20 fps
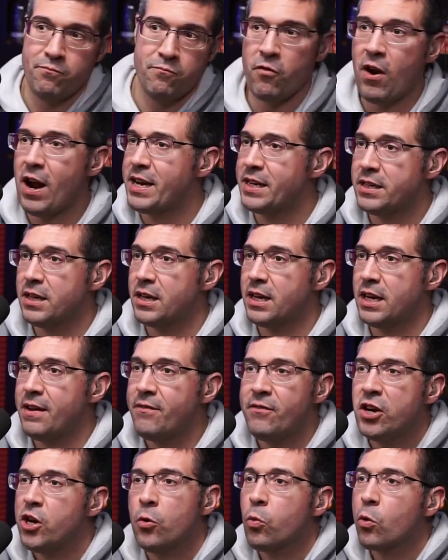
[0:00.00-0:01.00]

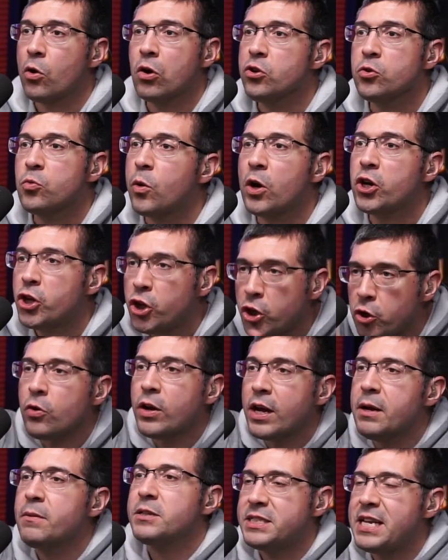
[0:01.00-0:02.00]
you
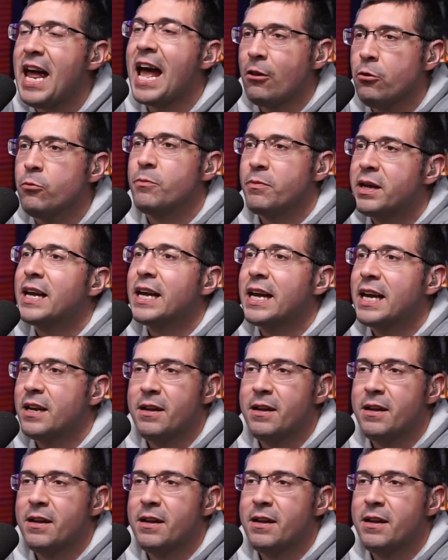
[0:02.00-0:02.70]
can tell me,